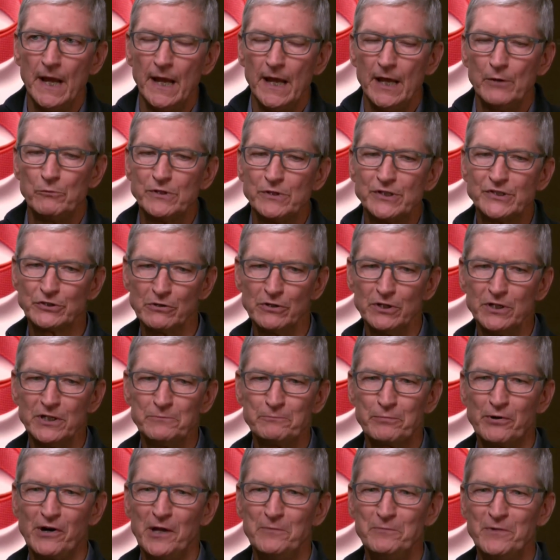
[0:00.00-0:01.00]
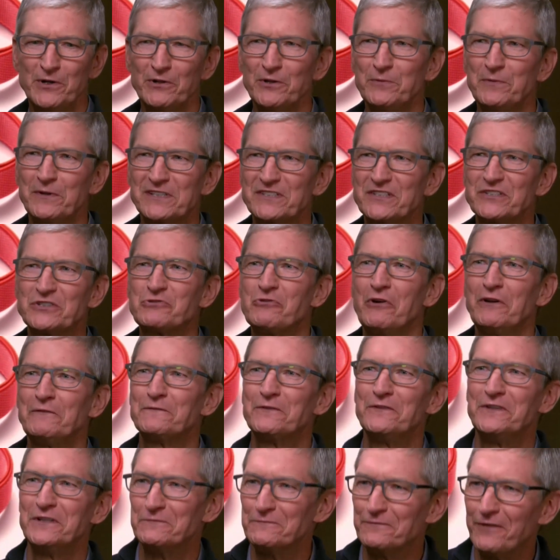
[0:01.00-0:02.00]
And we started it primarily because it's great
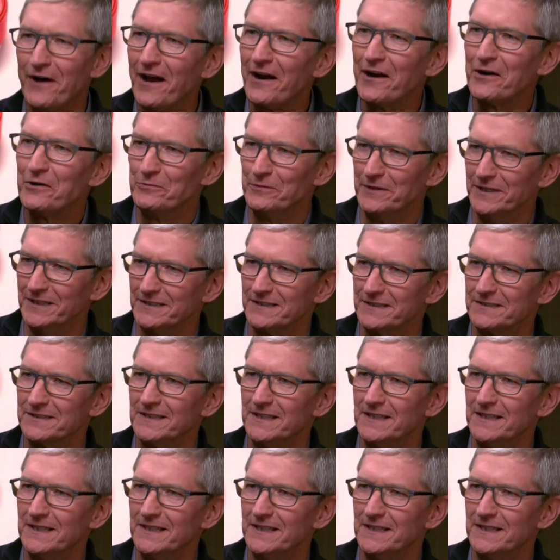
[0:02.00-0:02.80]
for the environment.